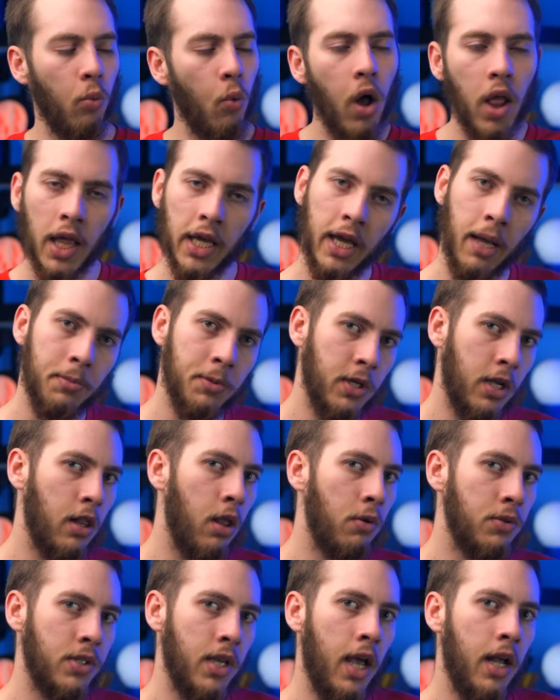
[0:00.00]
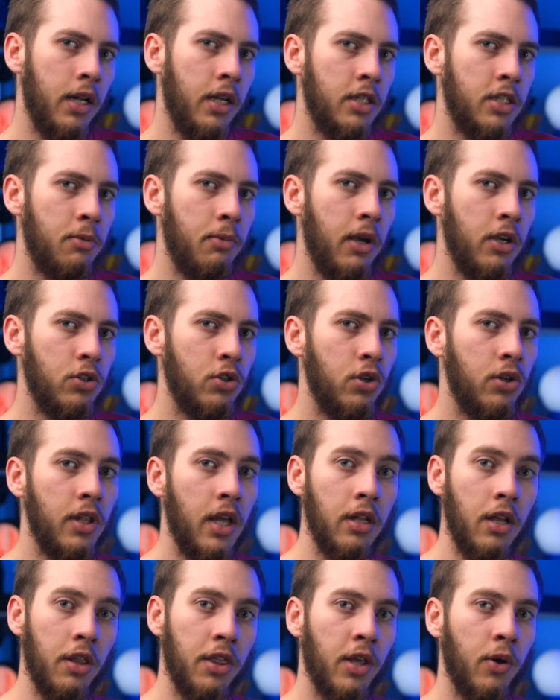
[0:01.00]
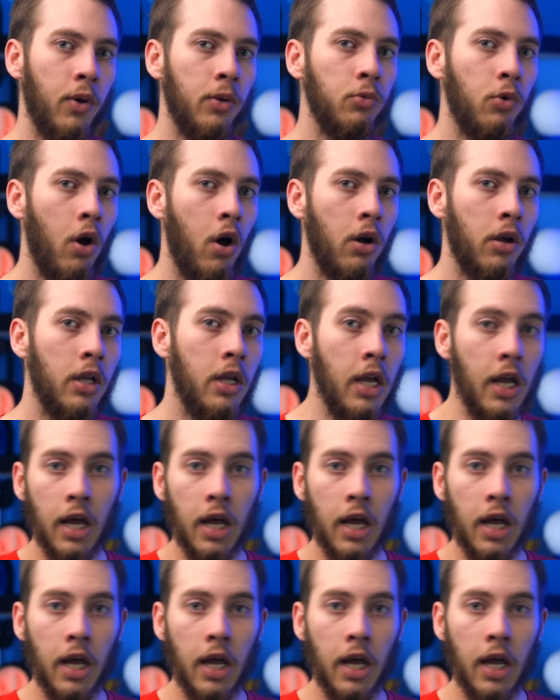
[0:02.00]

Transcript: while I kept a close eye on it to make sure that nothing went wrong.